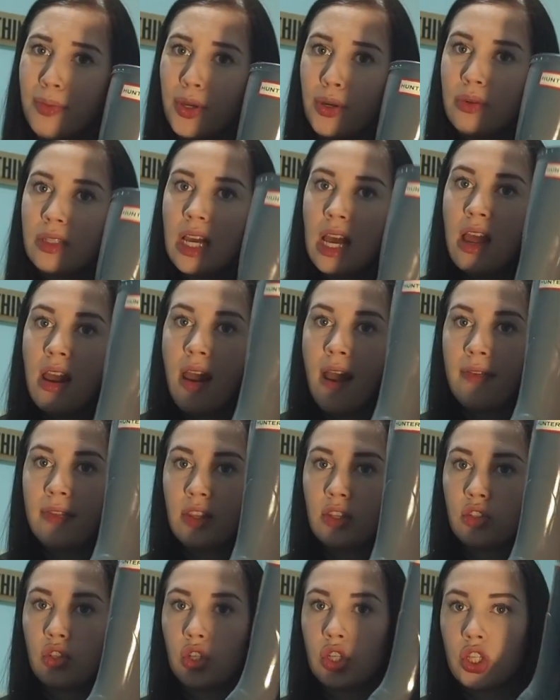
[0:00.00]
boot. And
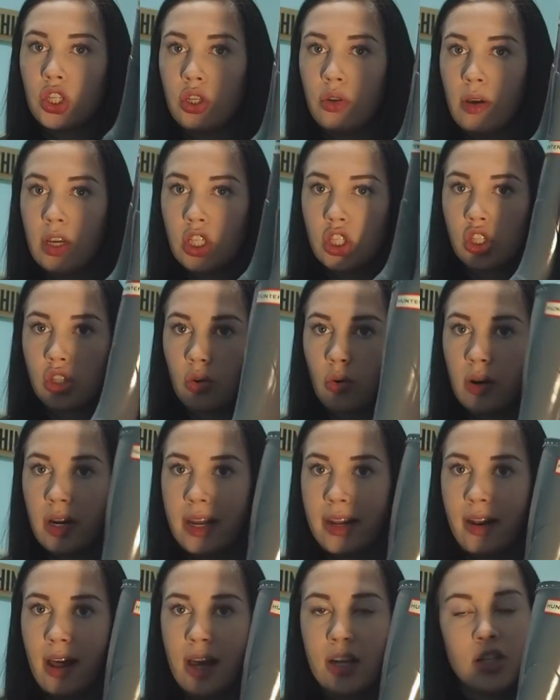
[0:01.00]
these are cute and short
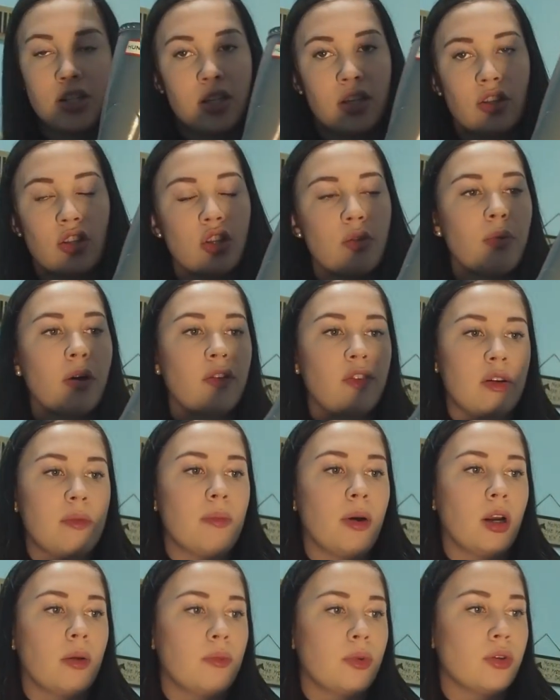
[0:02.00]
and I just think they're the perfect
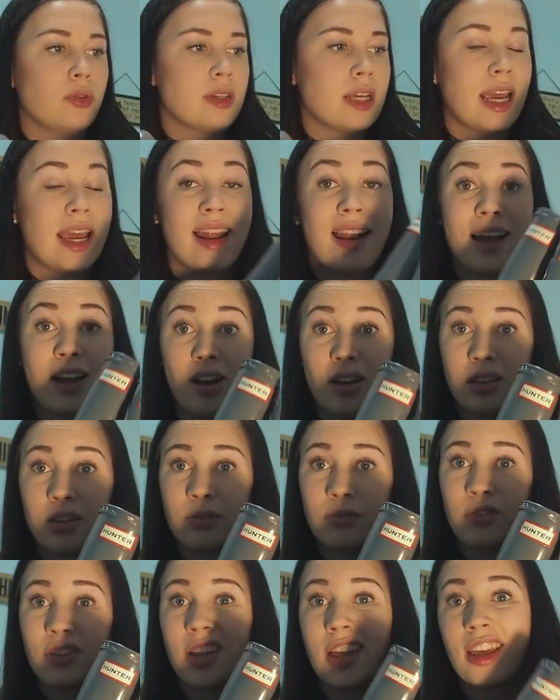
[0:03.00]
barn boot. And I got them
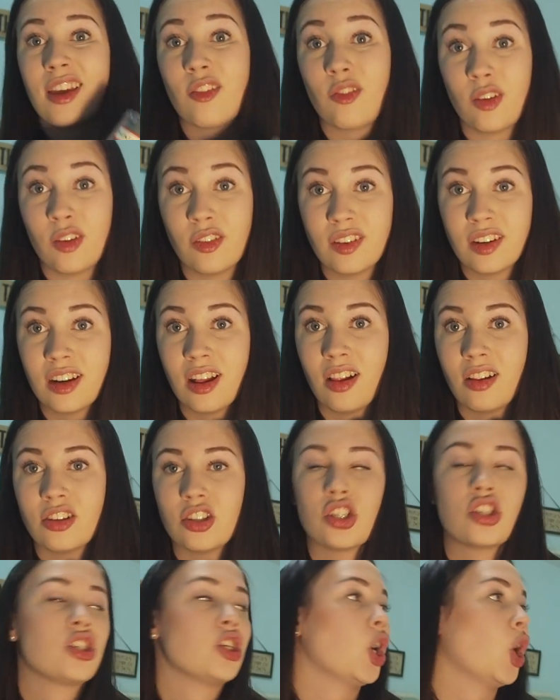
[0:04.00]
for like $50.
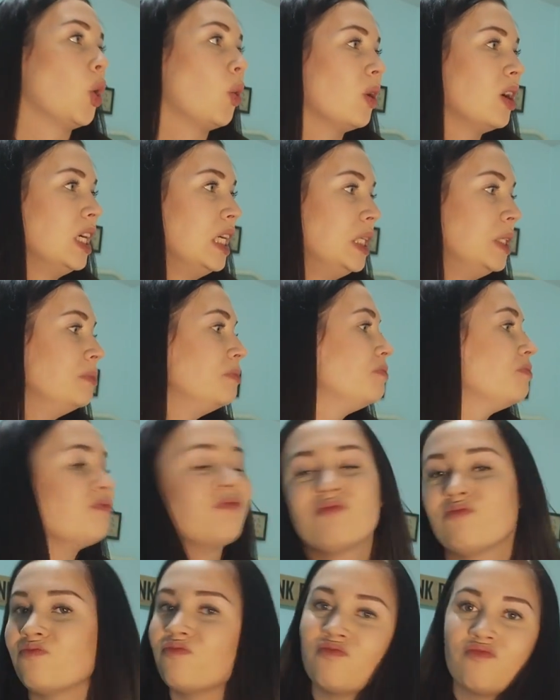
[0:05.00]
So
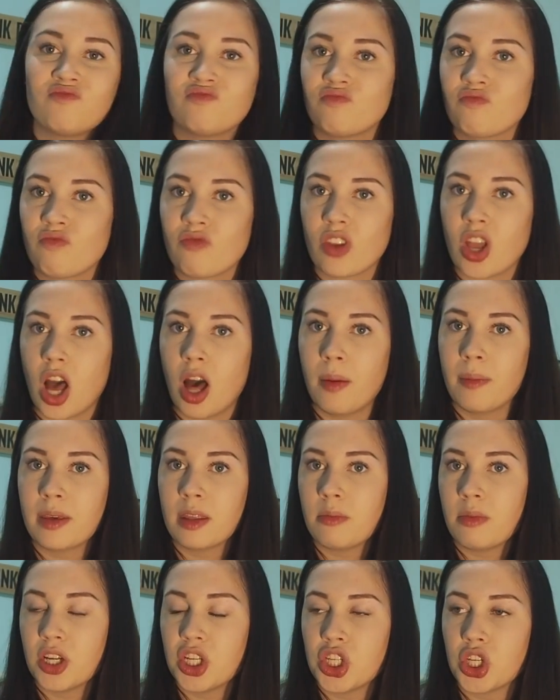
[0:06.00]
call me the
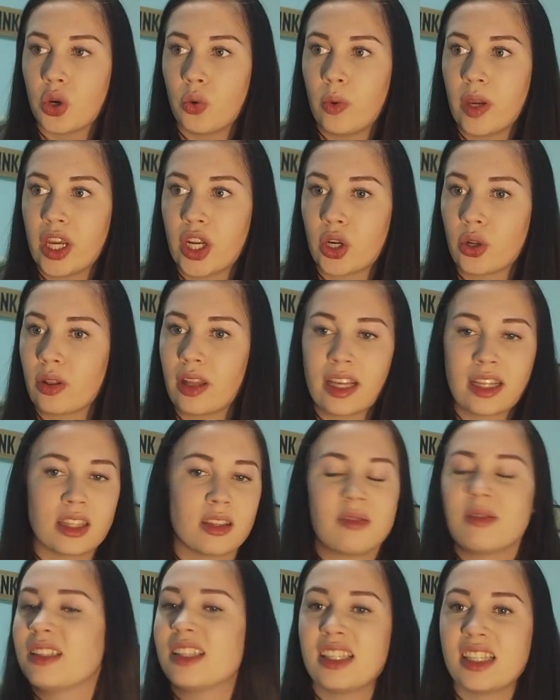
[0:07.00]
budget queen or like the
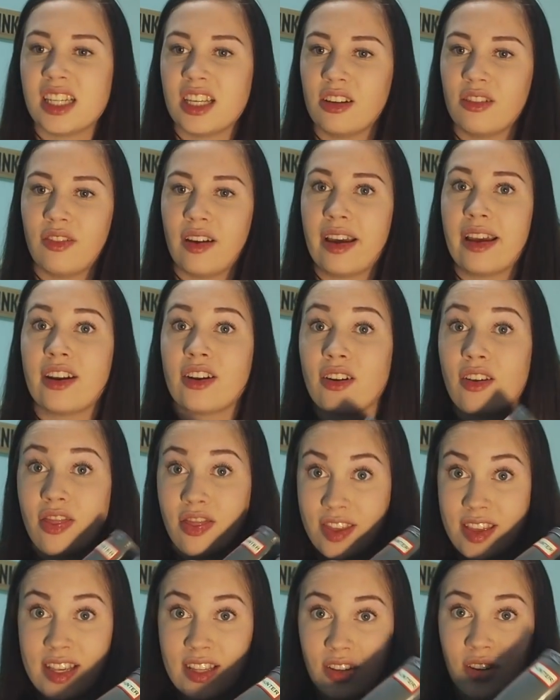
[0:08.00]
steel finder.
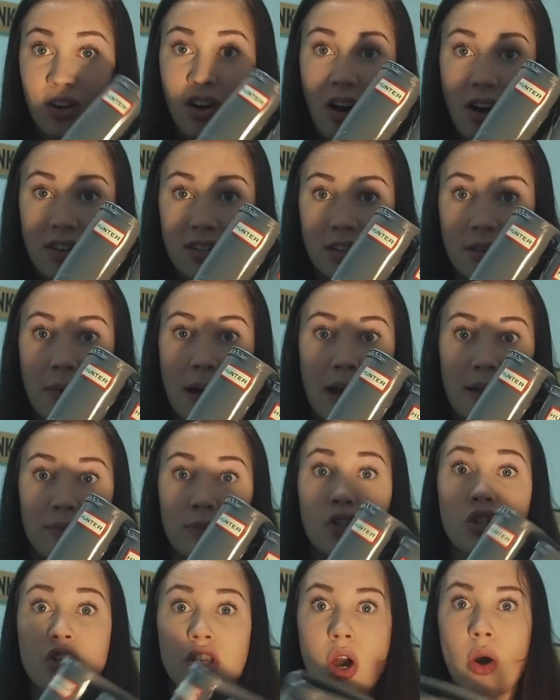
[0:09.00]
These are awesome. I'm
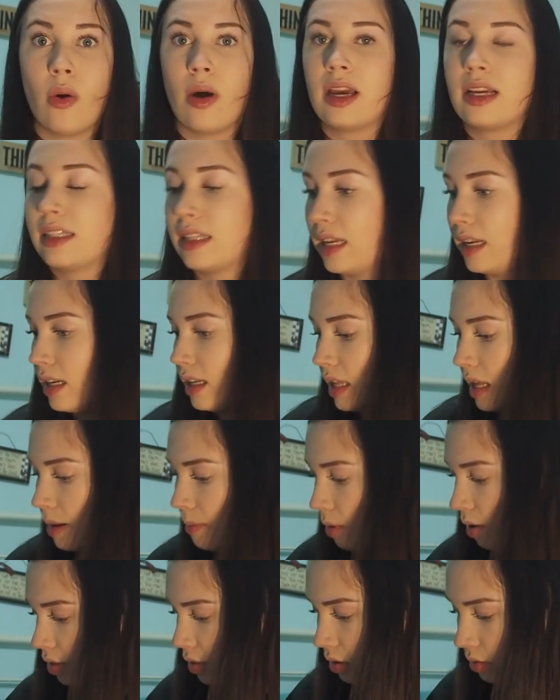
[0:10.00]
so excited that I
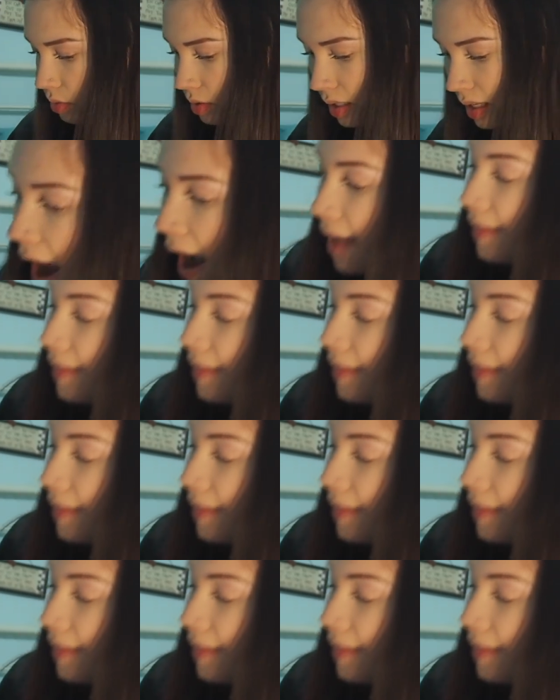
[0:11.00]
bought those. Like,